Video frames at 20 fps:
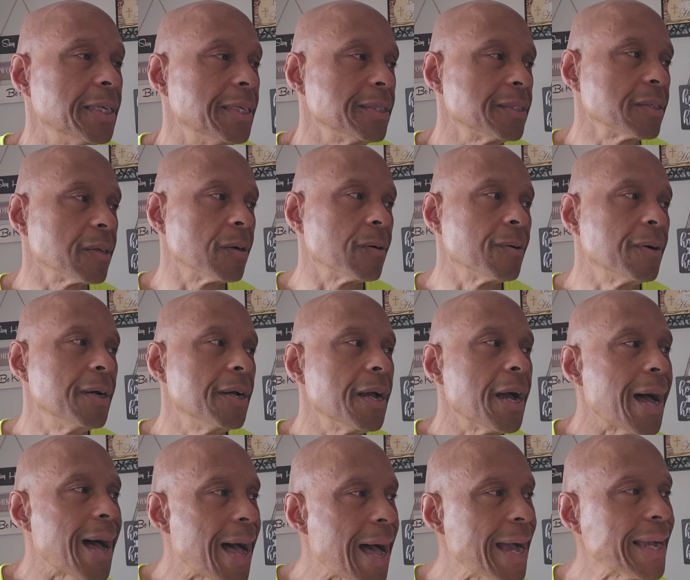So
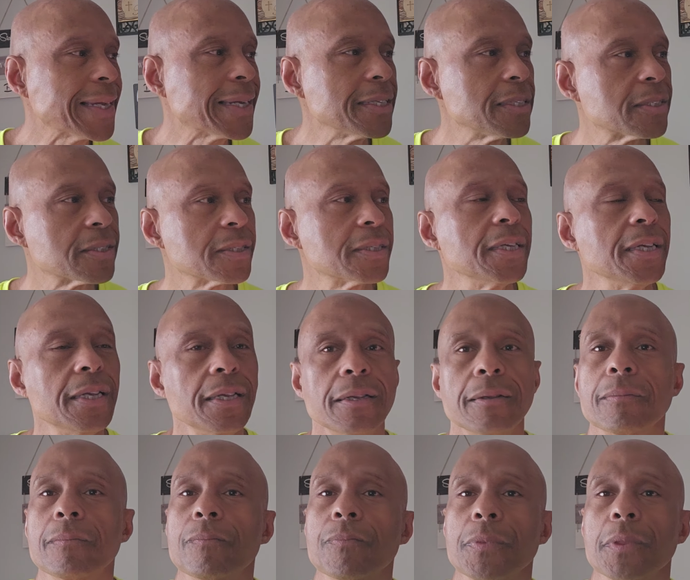I could see
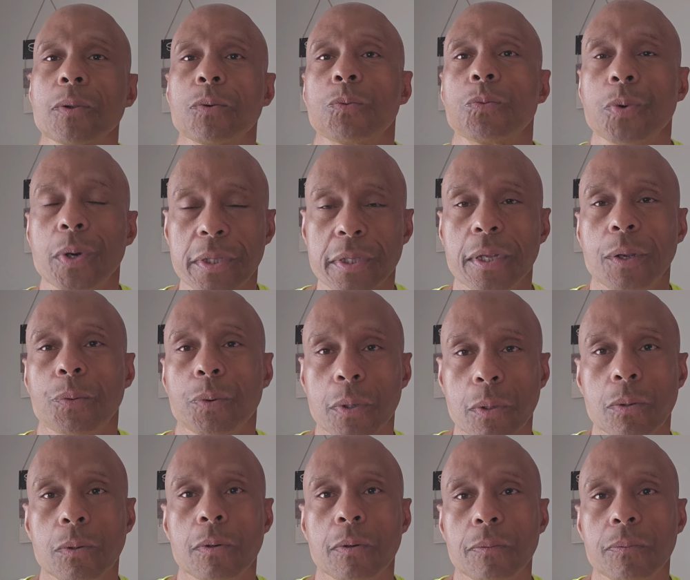what they were
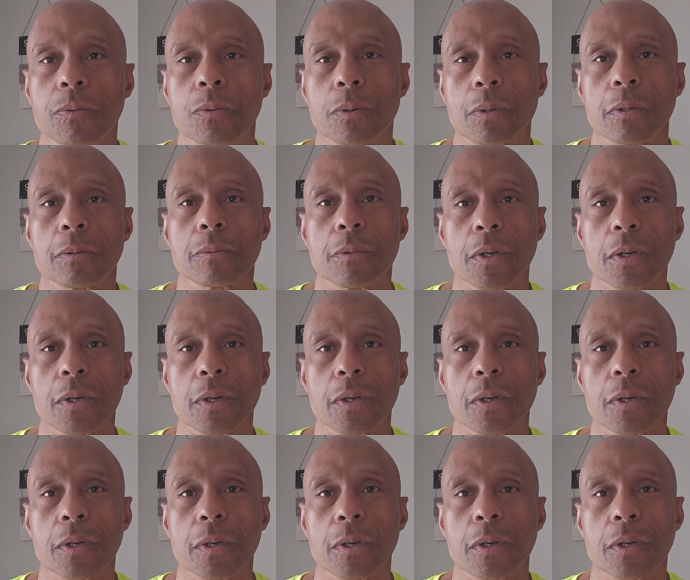going for.